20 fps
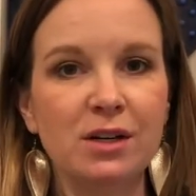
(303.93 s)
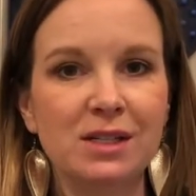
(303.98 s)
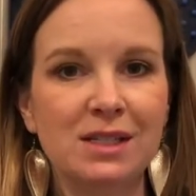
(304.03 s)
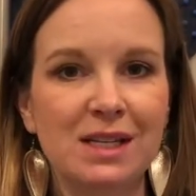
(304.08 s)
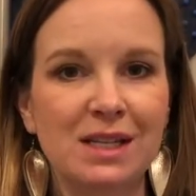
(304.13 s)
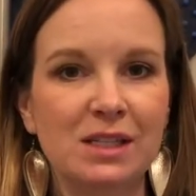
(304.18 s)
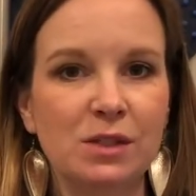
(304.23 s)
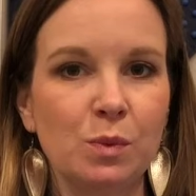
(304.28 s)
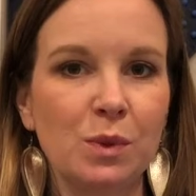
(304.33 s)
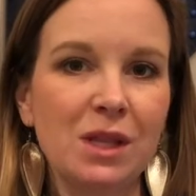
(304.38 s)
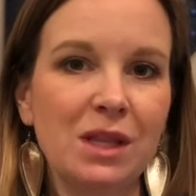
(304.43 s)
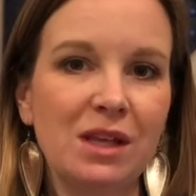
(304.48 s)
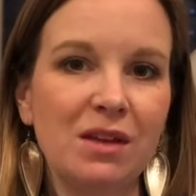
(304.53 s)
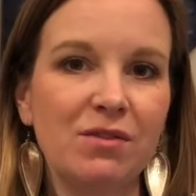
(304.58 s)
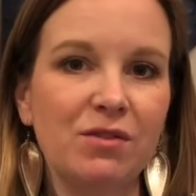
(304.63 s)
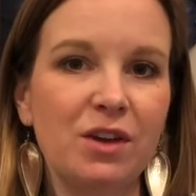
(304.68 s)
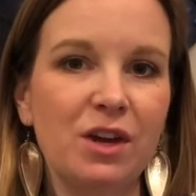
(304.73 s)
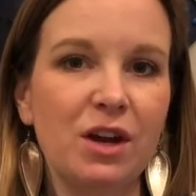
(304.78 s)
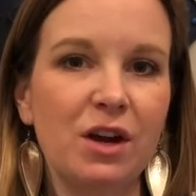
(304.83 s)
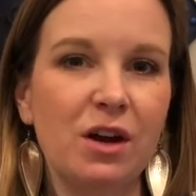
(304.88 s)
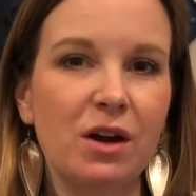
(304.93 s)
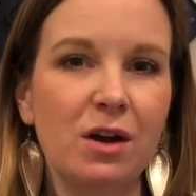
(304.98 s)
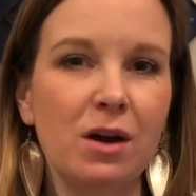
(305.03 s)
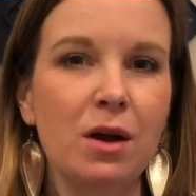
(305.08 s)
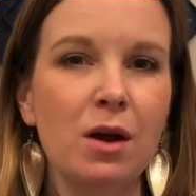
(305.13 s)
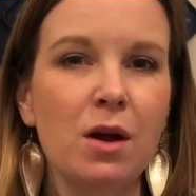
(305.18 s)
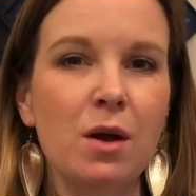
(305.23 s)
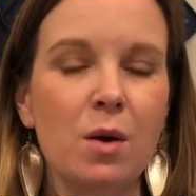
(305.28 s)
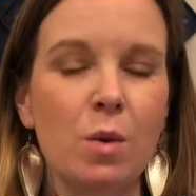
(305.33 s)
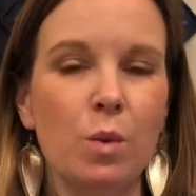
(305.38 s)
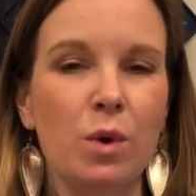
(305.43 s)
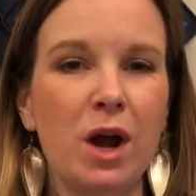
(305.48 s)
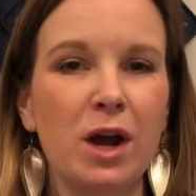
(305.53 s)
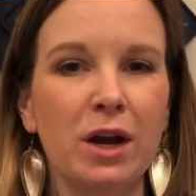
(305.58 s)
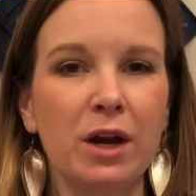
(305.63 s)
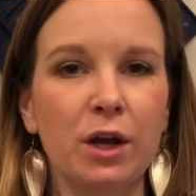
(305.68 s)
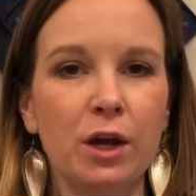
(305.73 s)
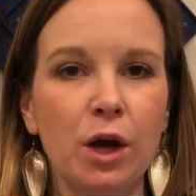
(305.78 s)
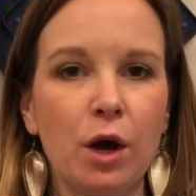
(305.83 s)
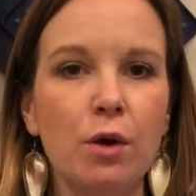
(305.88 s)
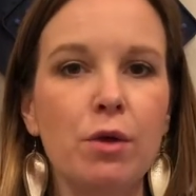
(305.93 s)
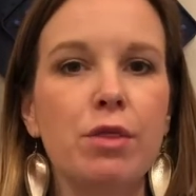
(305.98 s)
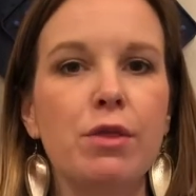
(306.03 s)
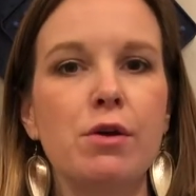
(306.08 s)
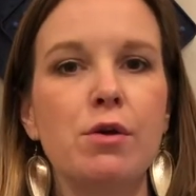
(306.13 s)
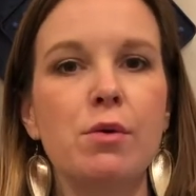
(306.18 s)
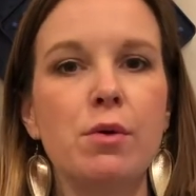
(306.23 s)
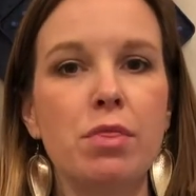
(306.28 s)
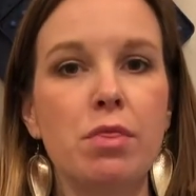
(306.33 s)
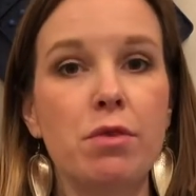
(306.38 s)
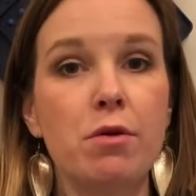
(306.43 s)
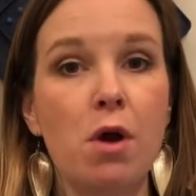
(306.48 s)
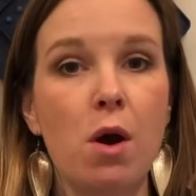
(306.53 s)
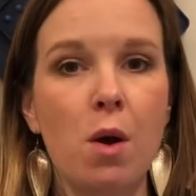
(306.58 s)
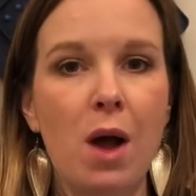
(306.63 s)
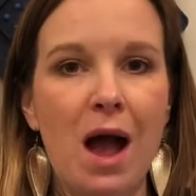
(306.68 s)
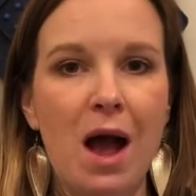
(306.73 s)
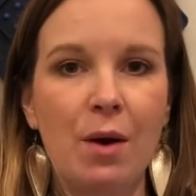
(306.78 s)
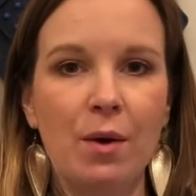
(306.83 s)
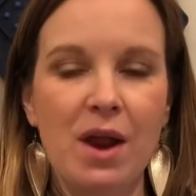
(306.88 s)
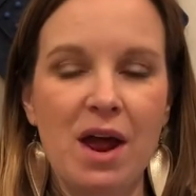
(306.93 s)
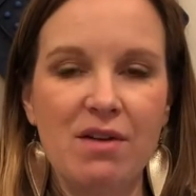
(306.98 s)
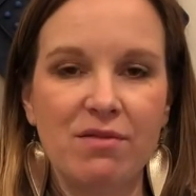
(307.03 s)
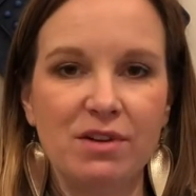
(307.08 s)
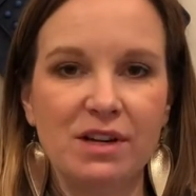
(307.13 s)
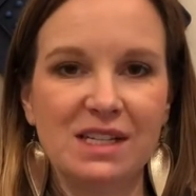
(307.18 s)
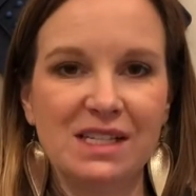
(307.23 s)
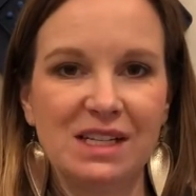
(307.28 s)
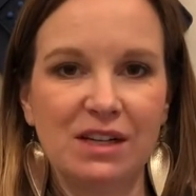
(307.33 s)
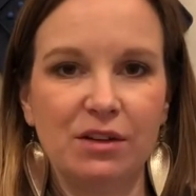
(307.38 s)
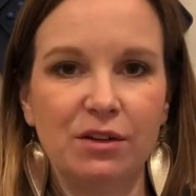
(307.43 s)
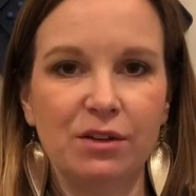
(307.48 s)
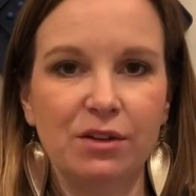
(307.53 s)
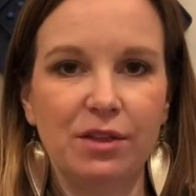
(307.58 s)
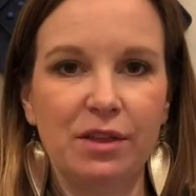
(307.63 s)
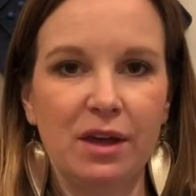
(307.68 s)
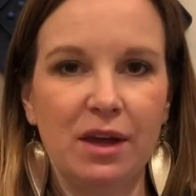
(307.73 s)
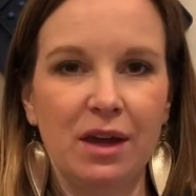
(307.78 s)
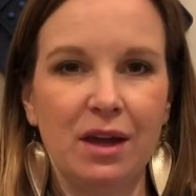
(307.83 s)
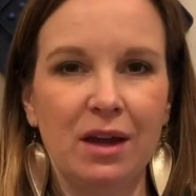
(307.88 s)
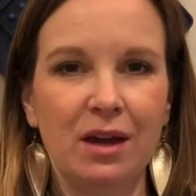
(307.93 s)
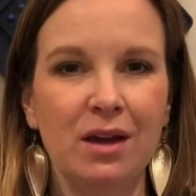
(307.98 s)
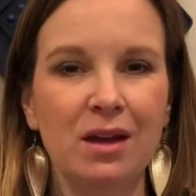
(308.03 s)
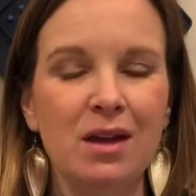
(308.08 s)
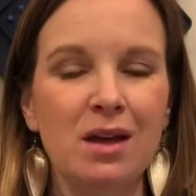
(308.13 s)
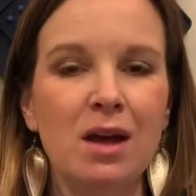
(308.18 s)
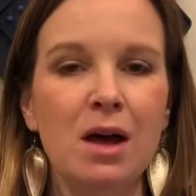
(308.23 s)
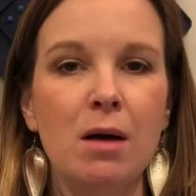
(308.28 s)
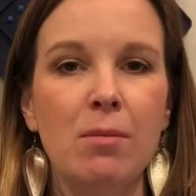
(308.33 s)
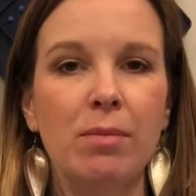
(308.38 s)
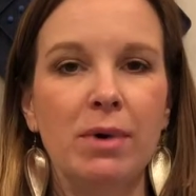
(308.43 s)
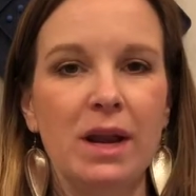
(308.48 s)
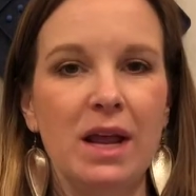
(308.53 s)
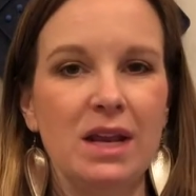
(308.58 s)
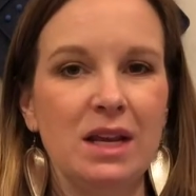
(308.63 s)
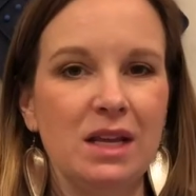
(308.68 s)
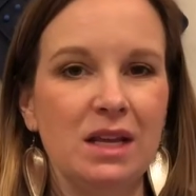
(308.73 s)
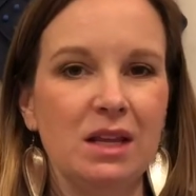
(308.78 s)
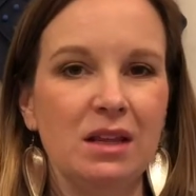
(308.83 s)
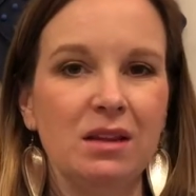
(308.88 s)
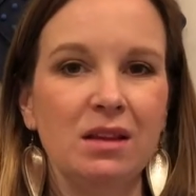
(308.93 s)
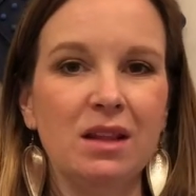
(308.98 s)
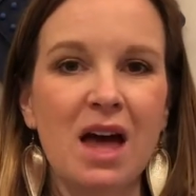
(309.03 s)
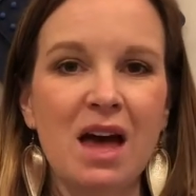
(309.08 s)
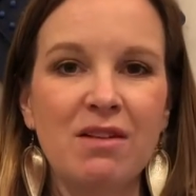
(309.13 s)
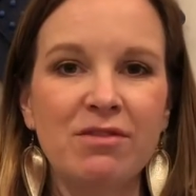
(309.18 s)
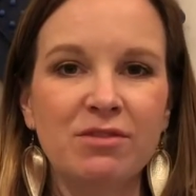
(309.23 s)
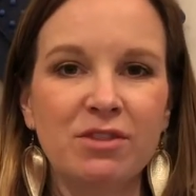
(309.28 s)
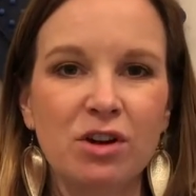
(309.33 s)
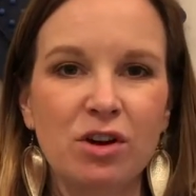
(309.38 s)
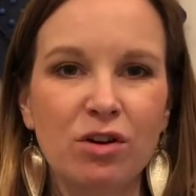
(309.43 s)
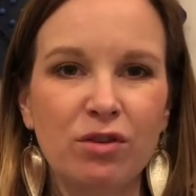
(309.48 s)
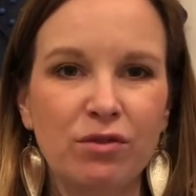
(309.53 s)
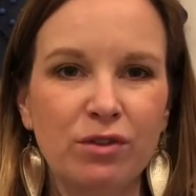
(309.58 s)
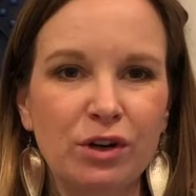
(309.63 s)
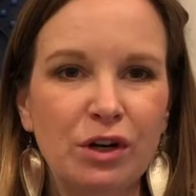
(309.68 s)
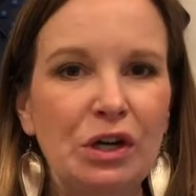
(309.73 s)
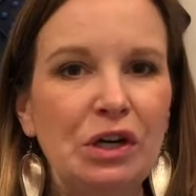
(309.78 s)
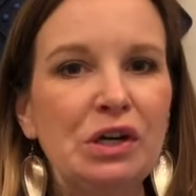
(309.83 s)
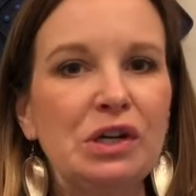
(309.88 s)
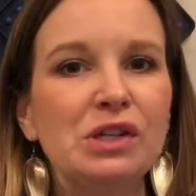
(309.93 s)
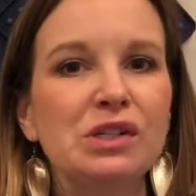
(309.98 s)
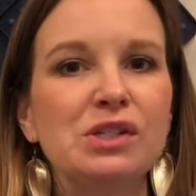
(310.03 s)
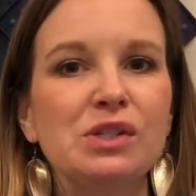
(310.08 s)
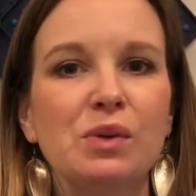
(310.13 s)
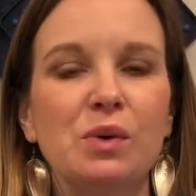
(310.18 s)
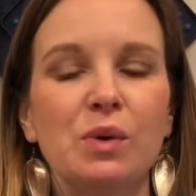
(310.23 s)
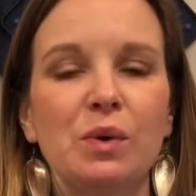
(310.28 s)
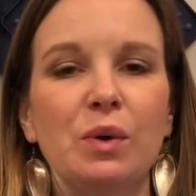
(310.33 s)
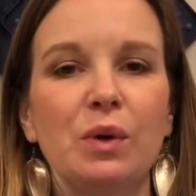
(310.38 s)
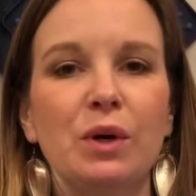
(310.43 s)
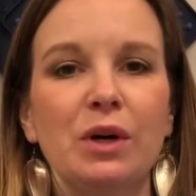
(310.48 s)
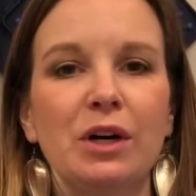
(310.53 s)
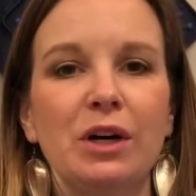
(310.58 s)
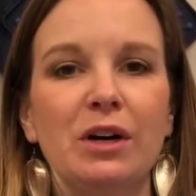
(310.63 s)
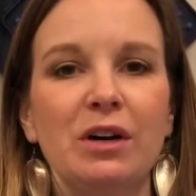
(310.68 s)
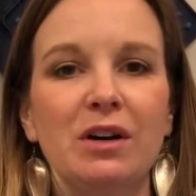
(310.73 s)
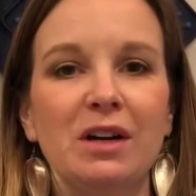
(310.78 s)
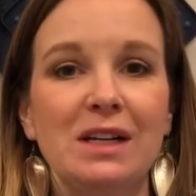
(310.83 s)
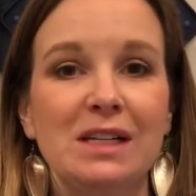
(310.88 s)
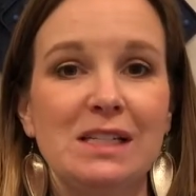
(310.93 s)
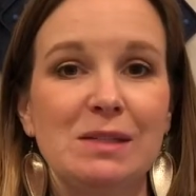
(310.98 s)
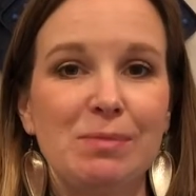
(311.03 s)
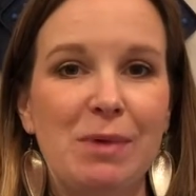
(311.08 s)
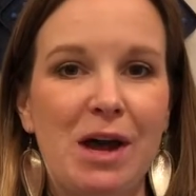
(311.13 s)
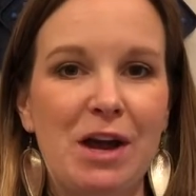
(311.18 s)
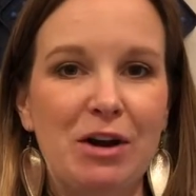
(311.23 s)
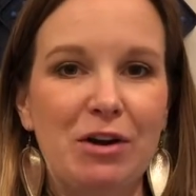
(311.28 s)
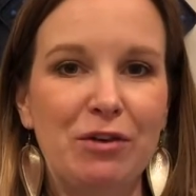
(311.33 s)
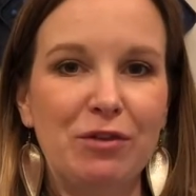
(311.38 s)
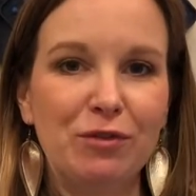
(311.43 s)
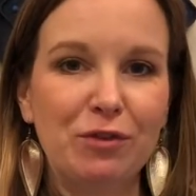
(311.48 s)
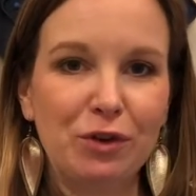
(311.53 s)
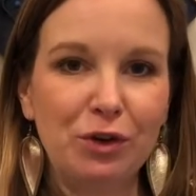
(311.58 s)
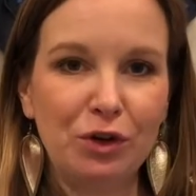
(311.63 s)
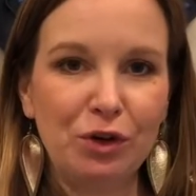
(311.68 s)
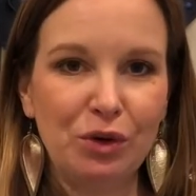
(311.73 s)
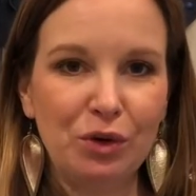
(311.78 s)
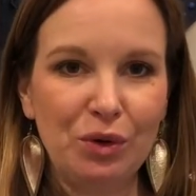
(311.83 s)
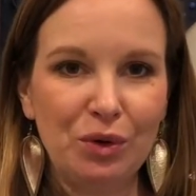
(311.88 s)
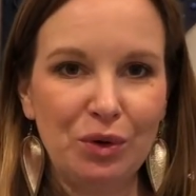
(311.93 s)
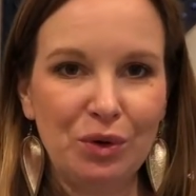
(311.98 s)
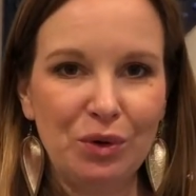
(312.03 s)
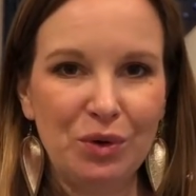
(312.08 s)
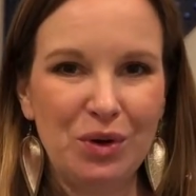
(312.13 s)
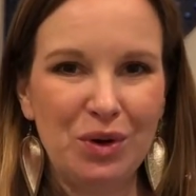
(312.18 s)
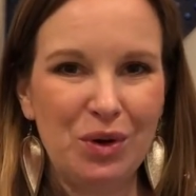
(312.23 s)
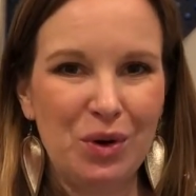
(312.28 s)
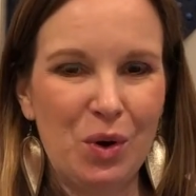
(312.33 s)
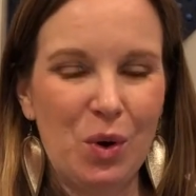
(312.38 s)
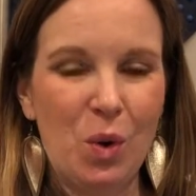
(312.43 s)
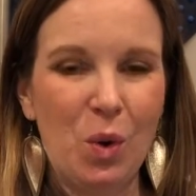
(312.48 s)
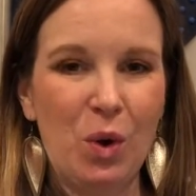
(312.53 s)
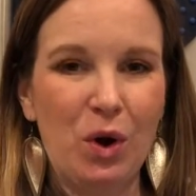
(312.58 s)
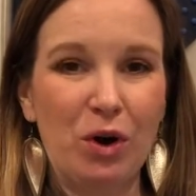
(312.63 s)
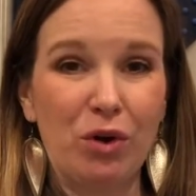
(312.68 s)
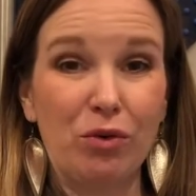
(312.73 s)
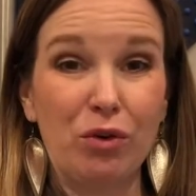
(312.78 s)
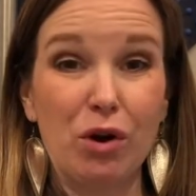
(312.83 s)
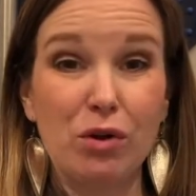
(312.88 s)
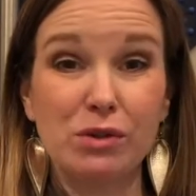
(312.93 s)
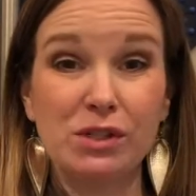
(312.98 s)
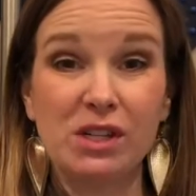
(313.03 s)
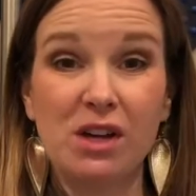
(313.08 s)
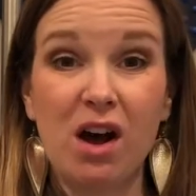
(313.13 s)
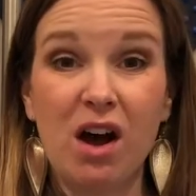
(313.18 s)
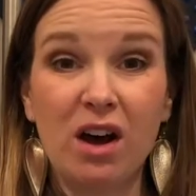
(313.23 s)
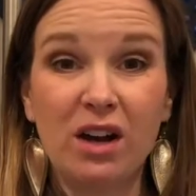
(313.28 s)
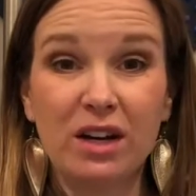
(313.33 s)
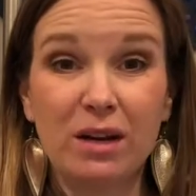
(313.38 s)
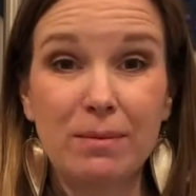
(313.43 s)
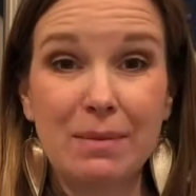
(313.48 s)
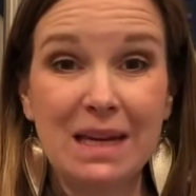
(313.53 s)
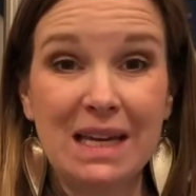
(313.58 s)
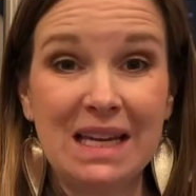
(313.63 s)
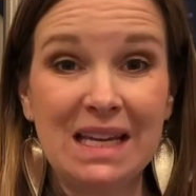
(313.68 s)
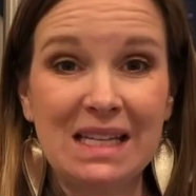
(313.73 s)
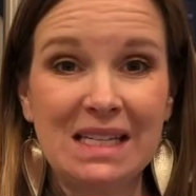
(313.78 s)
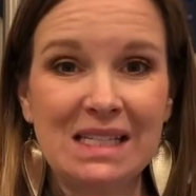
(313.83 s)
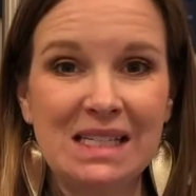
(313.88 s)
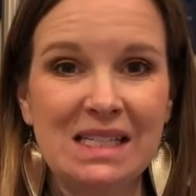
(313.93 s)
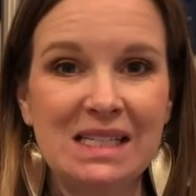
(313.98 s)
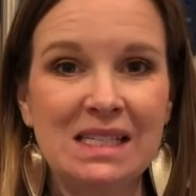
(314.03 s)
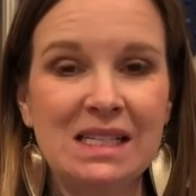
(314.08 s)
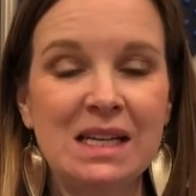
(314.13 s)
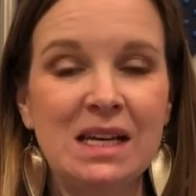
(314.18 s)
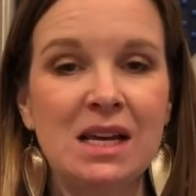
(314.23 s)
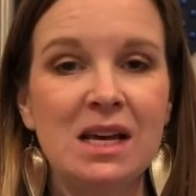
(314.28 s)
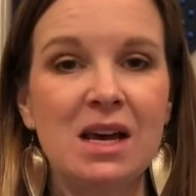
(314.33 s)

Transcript: Since we live here, we're not going to go through and throw out every single thing, but any leftovers or expired food or gross condiments,